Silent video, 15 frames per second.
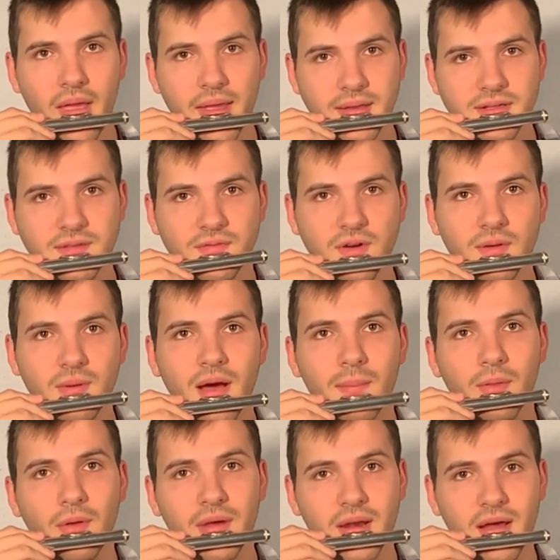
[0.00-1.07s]
And if you're
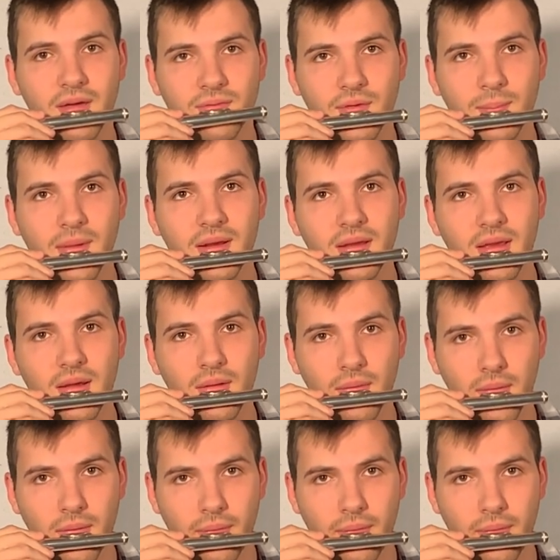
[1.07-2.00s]
not blowing enough, you might get.